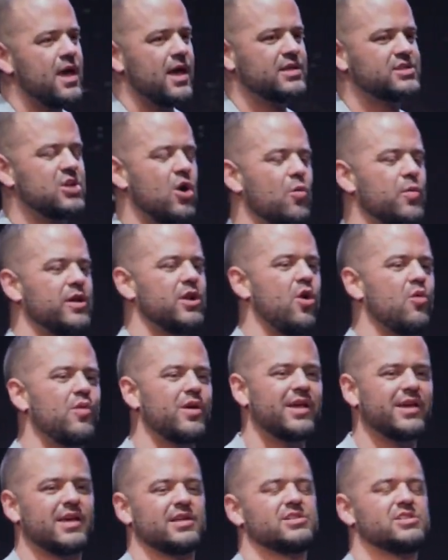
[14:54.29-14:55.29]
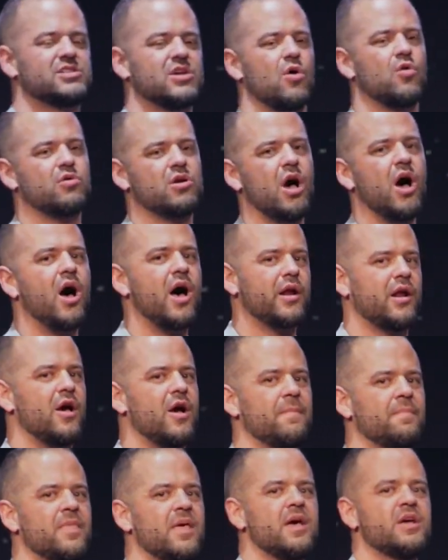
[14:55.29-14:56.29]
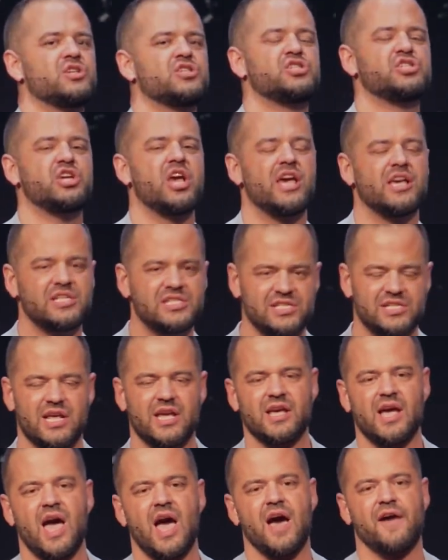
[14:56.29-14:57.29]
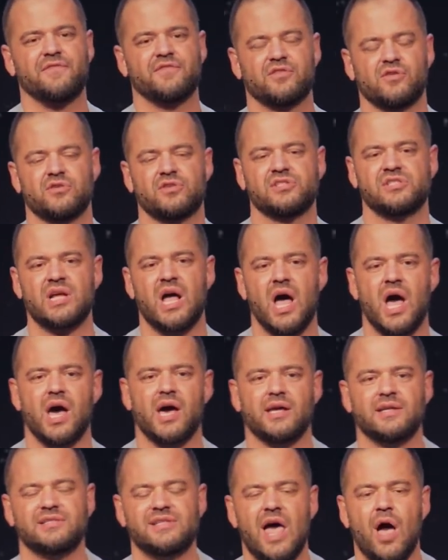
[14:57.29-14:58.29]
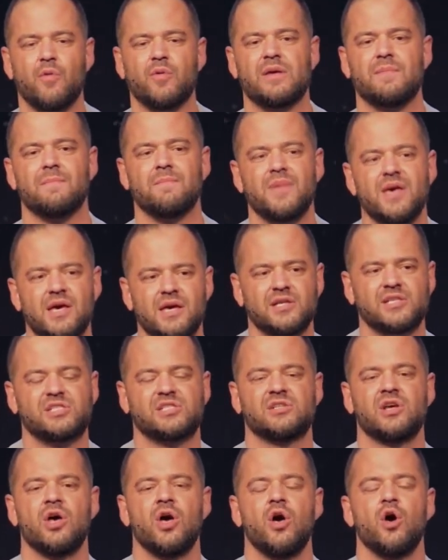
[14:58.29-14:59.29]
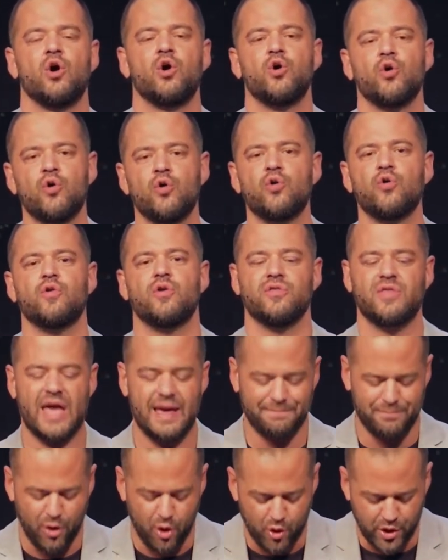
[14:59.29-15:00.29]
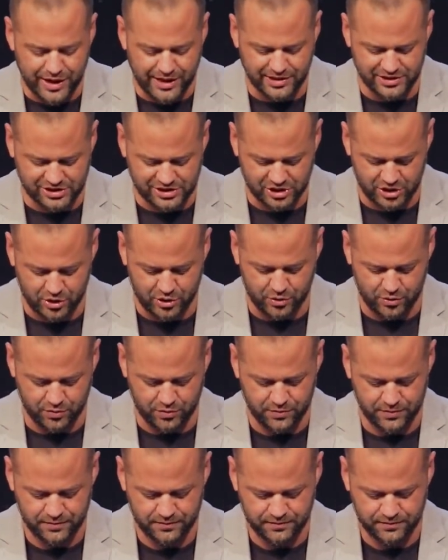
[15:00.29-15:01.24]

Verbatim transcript: And so we don't want to get so caught up chasing after signs that we miss who they point to.